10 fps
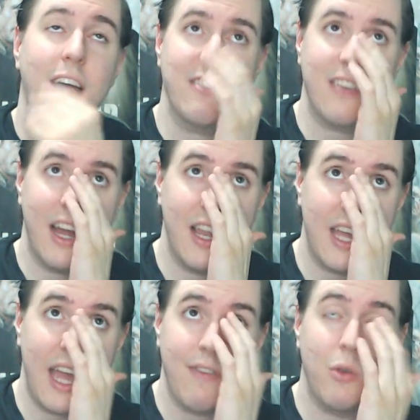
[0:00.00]
It's kind of
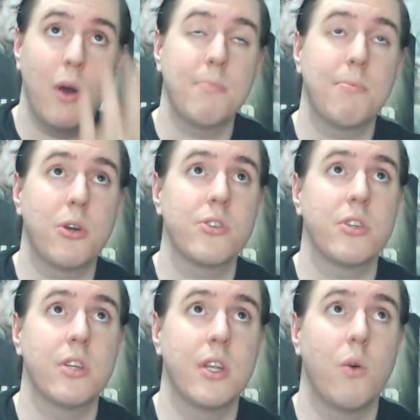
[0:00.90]
like having one
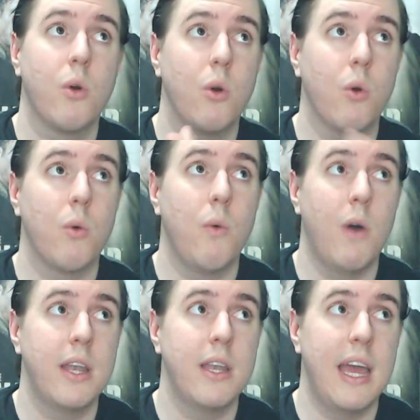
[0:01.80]
person or
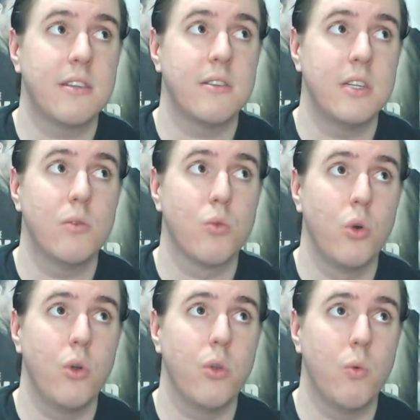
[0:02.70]
one entity
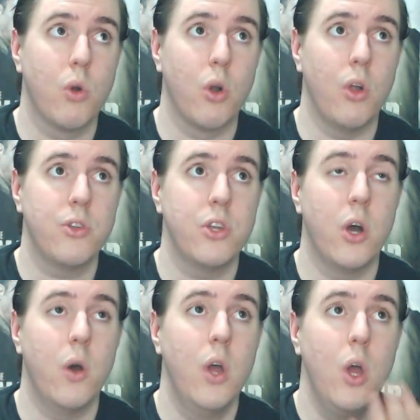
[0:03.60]
rule the world. You
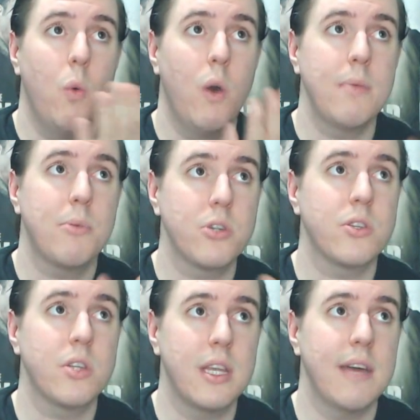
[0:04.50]
know, one
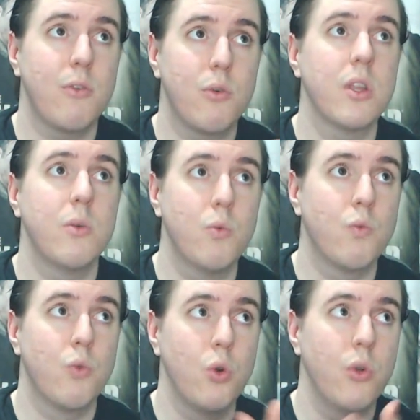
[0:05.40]
person can never really
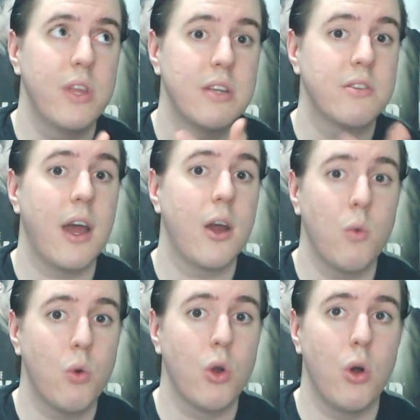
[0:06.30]
rule the
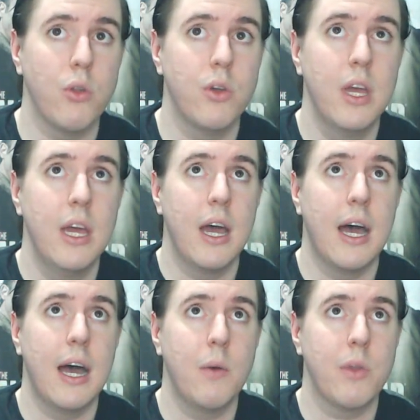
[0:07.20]
entire world
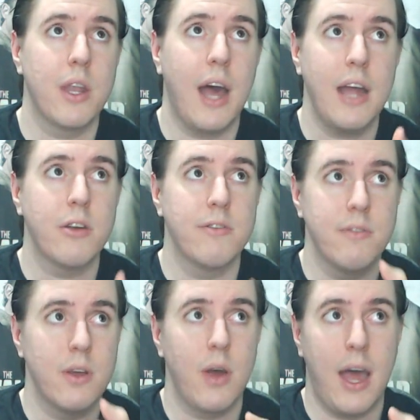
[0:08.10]
with an
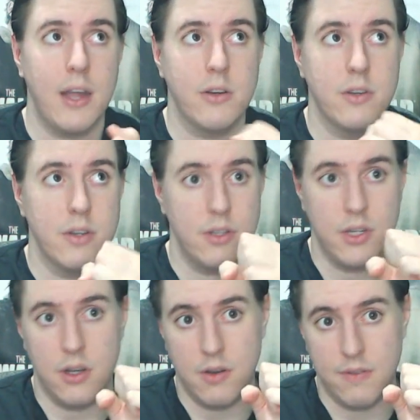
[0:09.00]
iron,
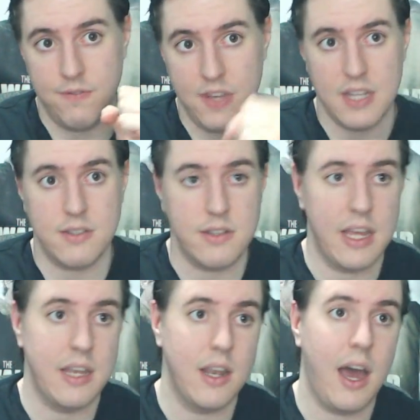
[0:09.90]
you know, fist,
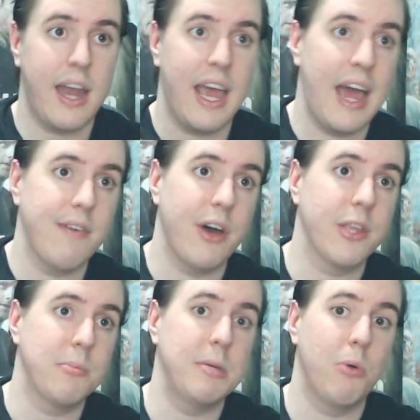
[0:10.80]
and not have
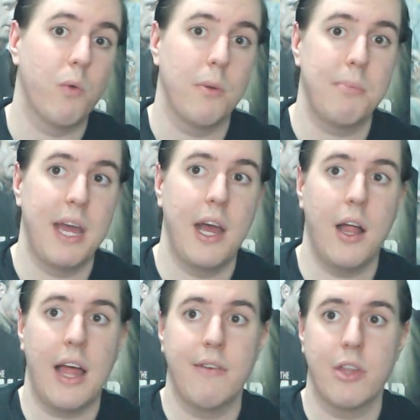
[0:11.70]
other people
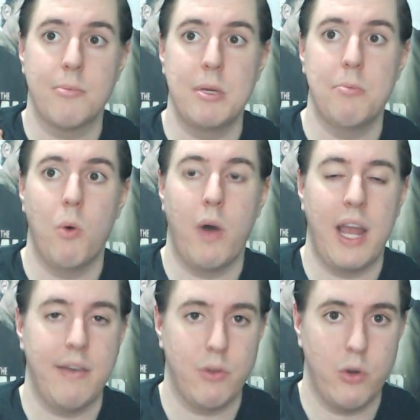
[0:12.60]
rebel, have other people
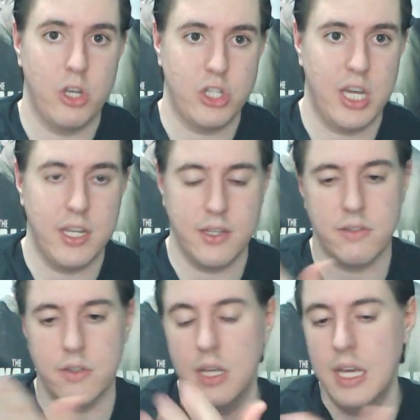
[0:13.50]
want to have their own
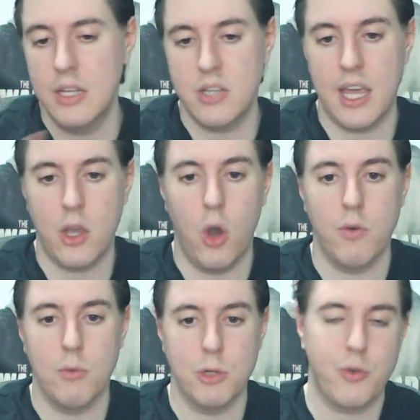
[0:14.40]
agendas and take
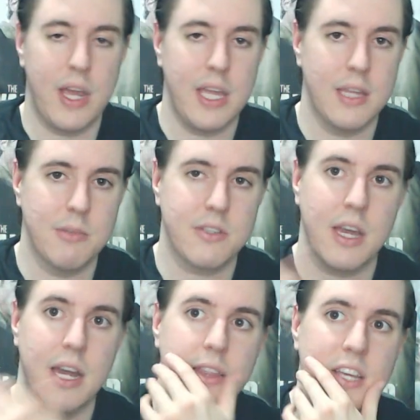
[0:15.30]
over, betray them, this
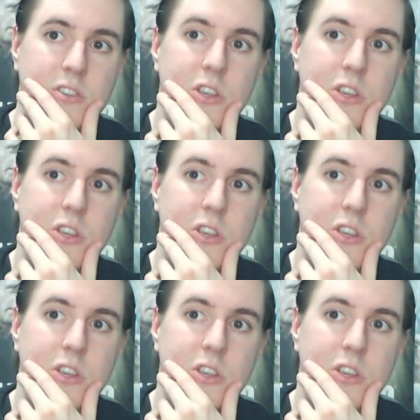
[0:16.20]
kind of thing.